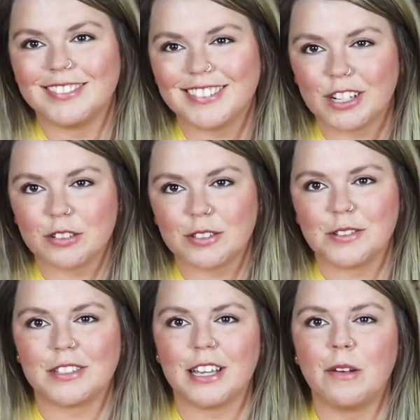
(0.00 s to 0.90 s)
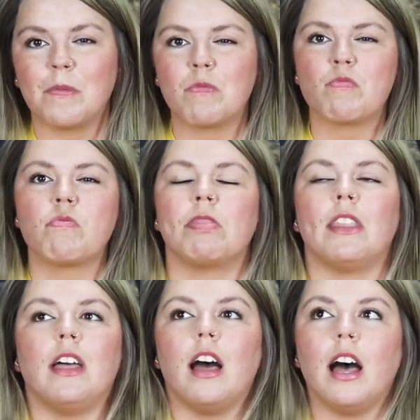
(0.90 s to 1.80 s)
There's Lucy.
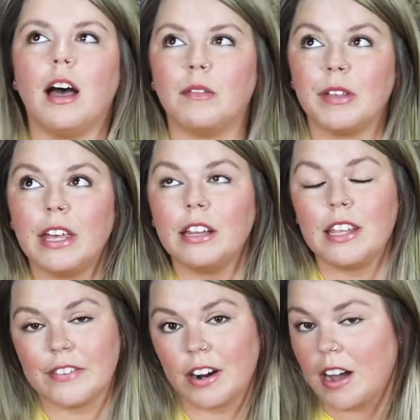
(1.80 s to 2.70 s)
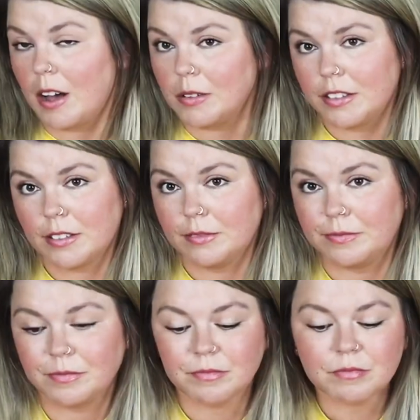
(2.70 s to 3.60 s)
We can't leave our house.
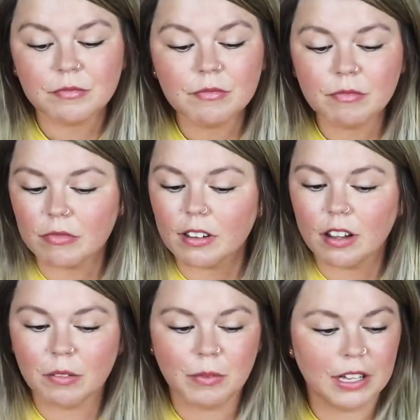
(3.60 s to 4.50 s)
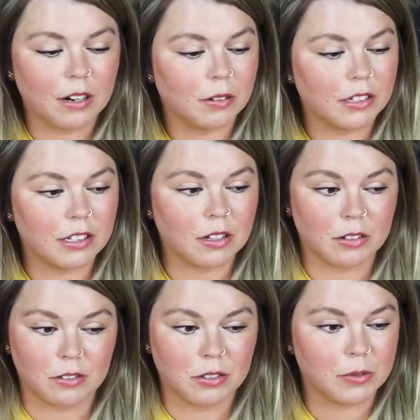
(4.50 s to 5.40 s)
We can only
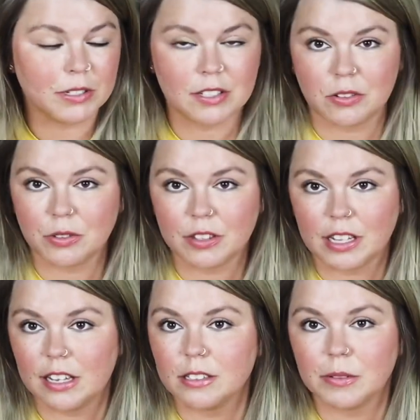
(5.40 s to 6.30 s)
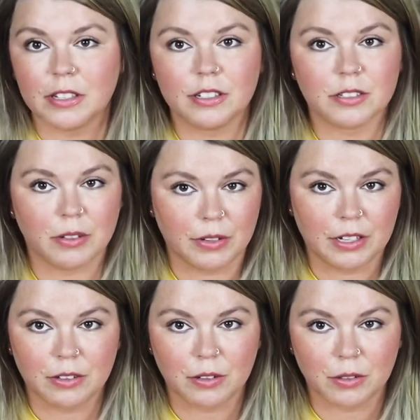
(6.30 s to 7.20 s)
do essential things, whether it's going to
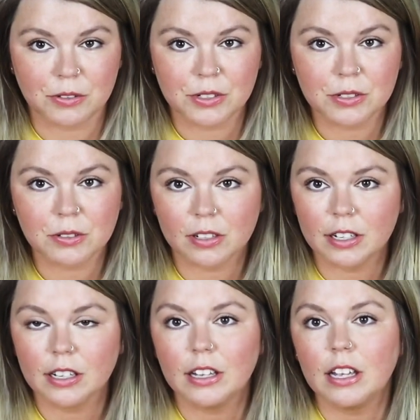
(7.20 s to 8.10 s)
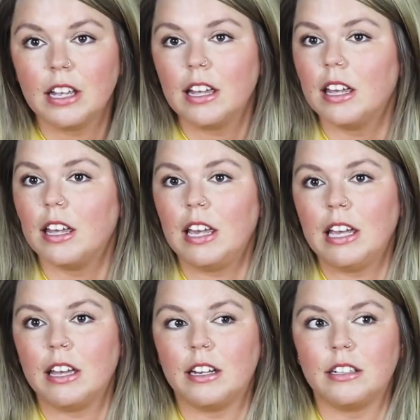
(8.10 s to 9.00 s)
the grocery store,
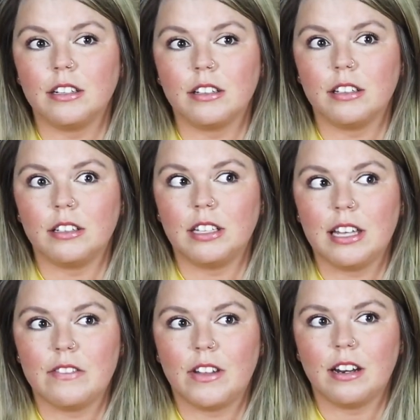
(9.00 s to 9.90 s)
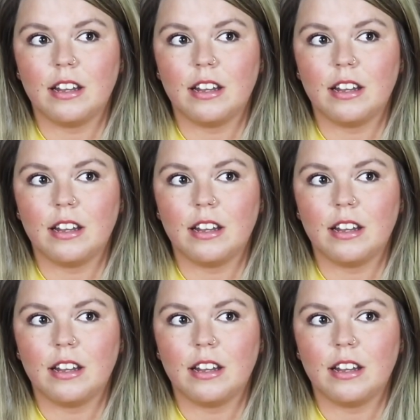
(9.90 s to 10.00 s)
and even